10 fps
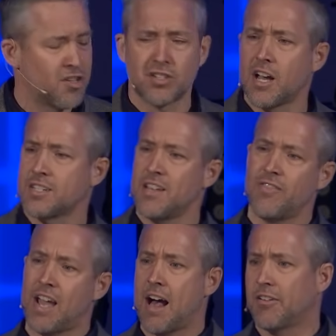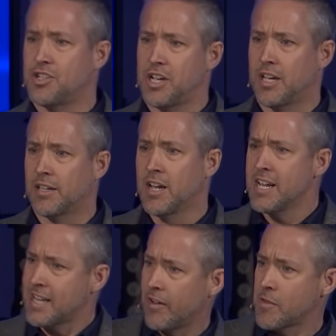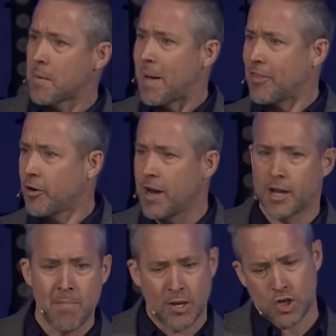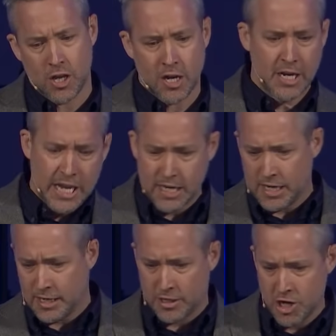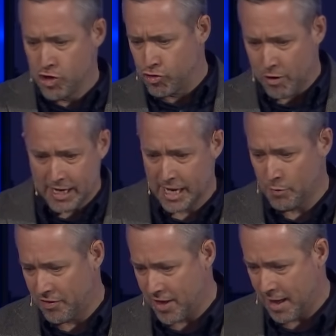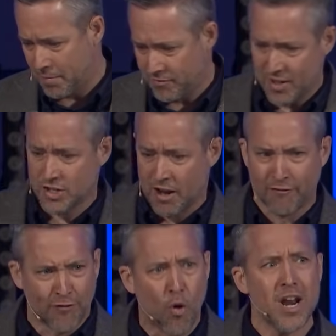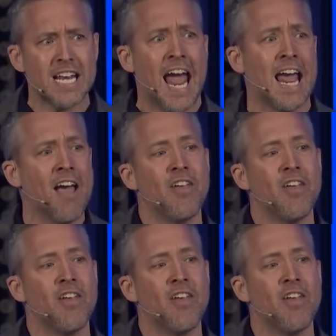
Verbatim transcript: discussing theology and telling them about the Great Commission and eating and drinking with them and visit. 40 days.